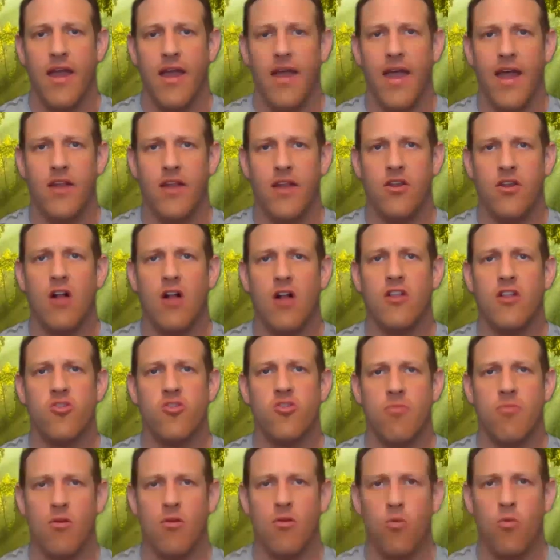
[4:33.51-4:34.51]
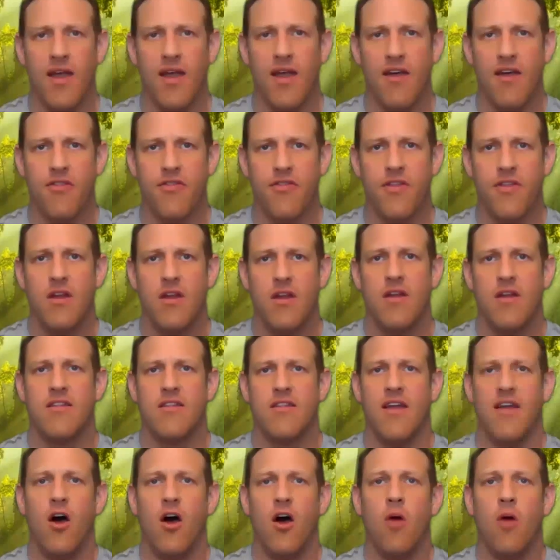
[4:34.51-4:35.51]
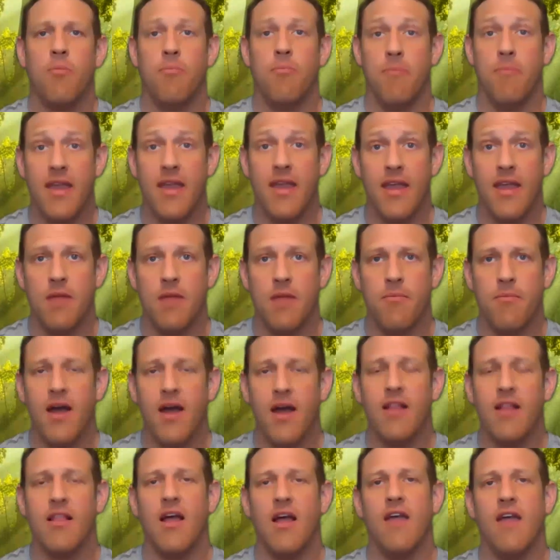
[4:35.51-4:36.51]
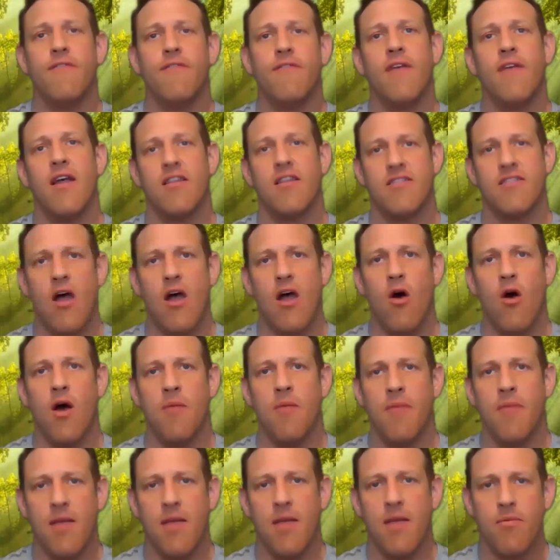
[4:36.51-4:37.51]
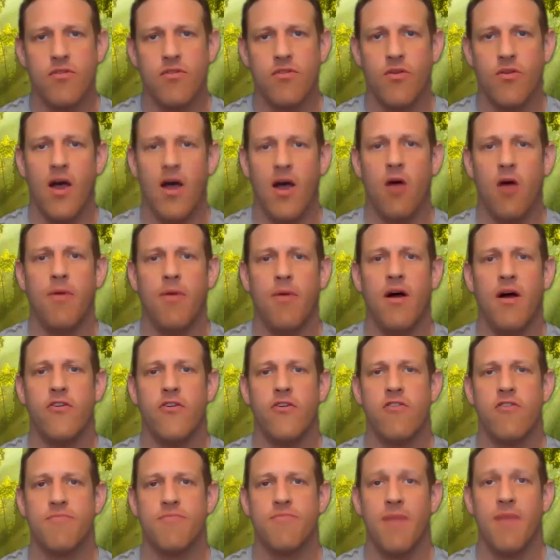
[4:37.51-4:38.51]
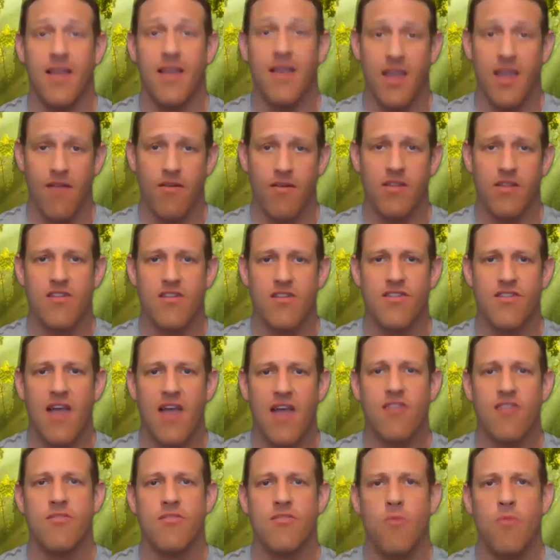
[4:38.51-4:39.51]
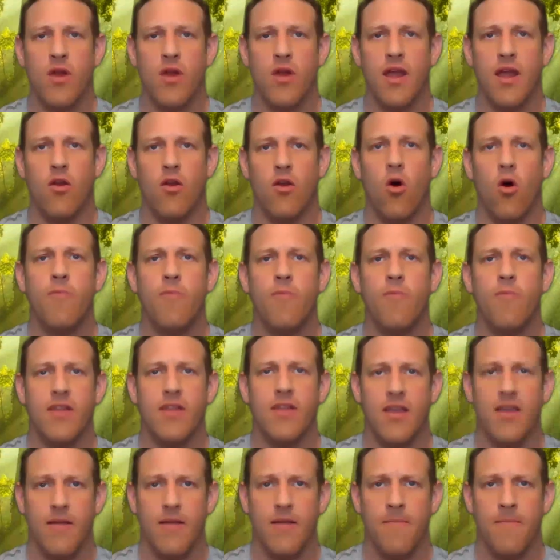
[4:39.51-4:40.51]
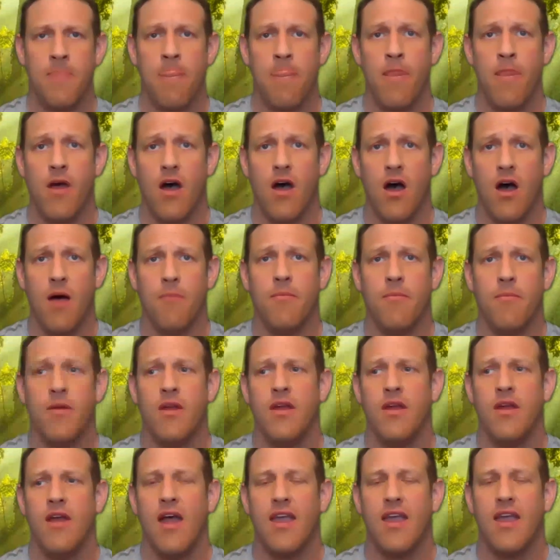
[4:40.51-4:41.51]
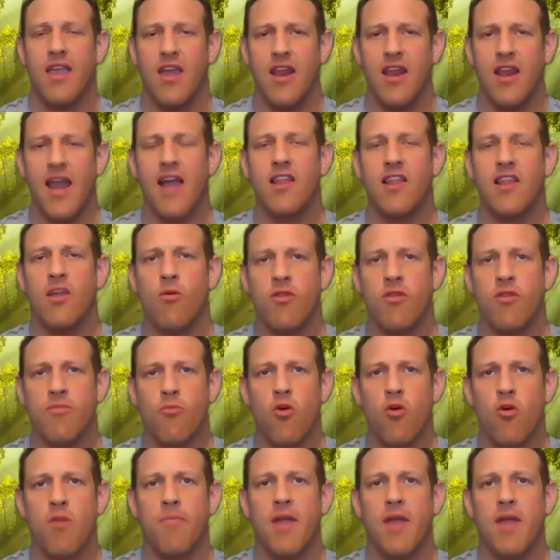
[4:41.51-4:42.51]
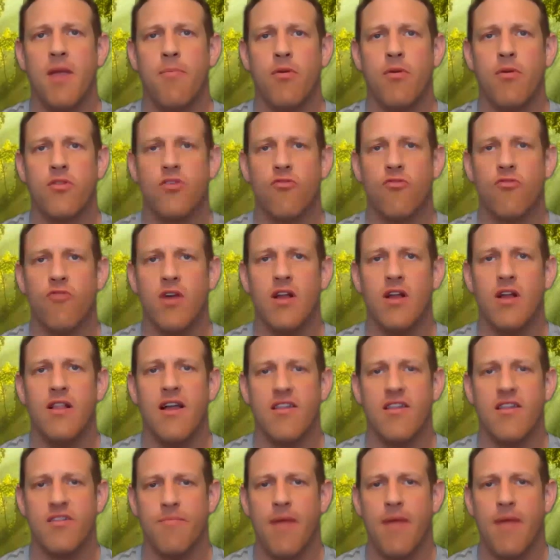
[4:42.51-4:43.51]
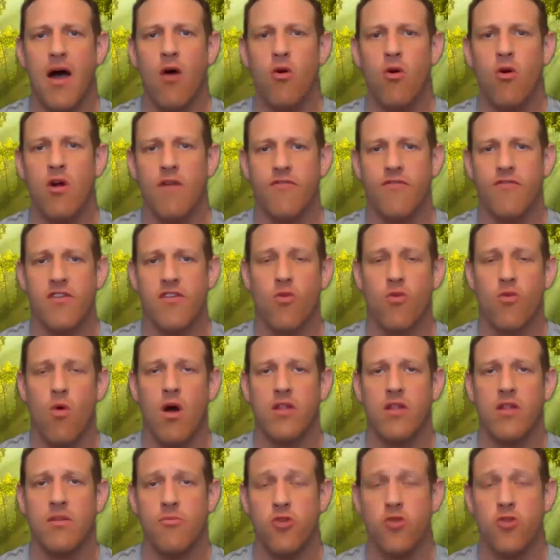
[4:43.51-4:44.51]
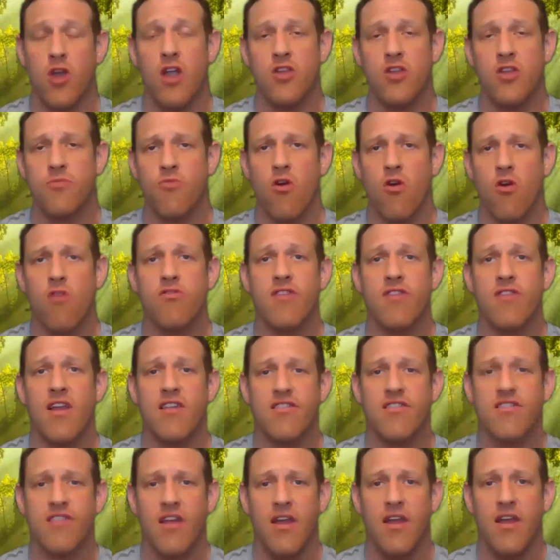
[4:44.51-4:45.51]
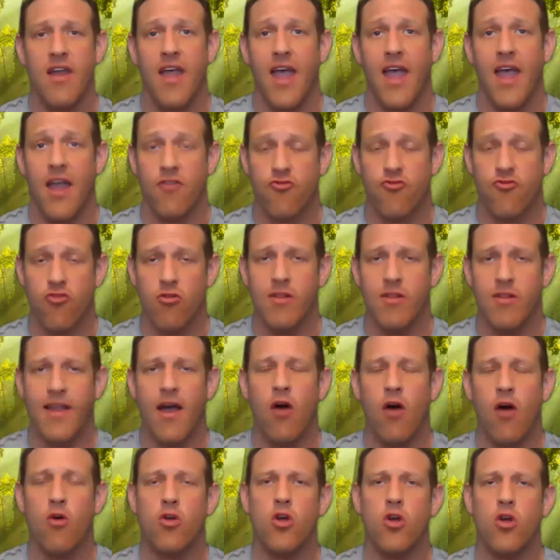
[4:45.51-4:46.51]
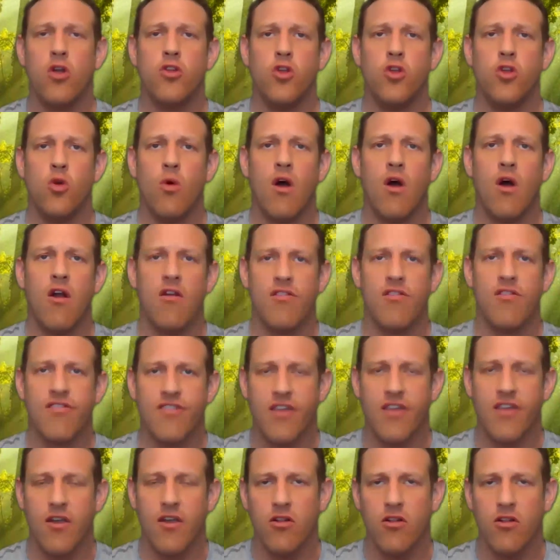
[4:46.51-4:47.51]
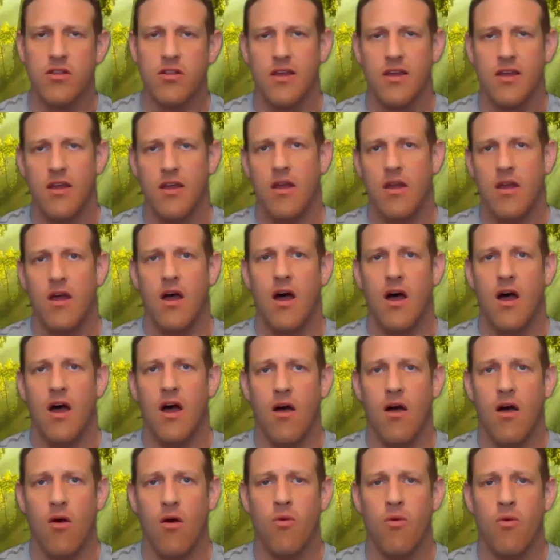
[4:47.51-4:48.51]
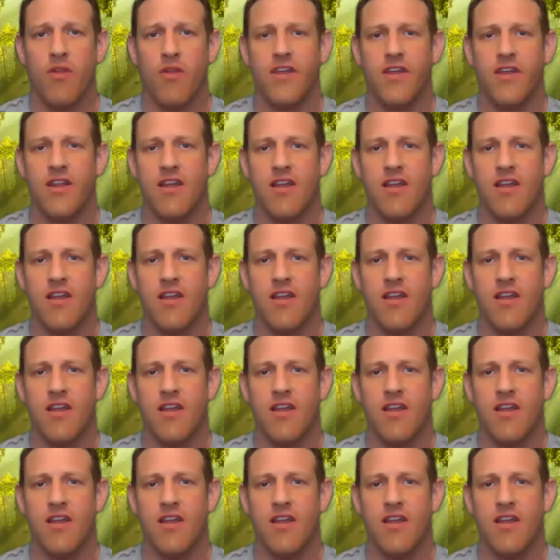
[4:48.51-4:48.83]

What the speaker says: and knowledgeable with, to help me in my life, as now I'm able to help others by giving this testimony, and hopefully connecting with more people to realize the power of this quantum change process, and truly how good you are and skilled with